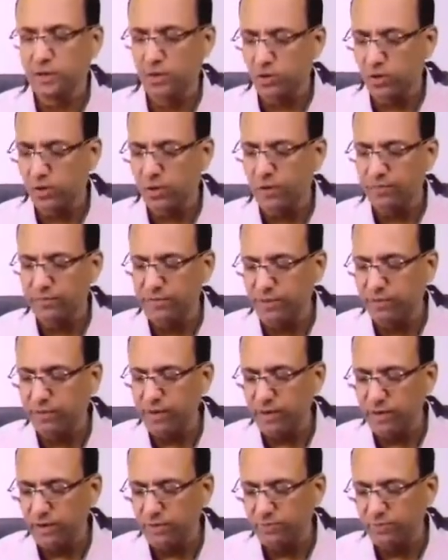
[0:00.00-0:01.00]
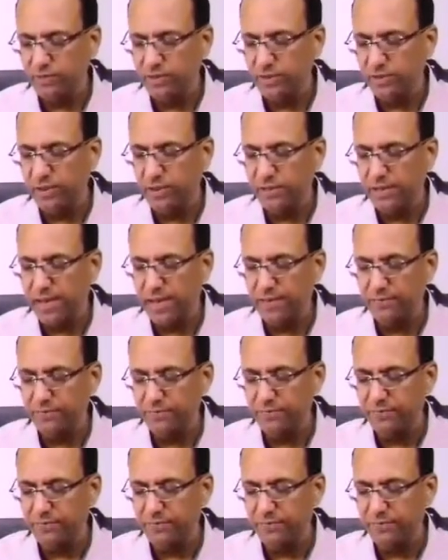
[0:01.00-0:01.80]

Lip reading: You know FGV nerve? This is F.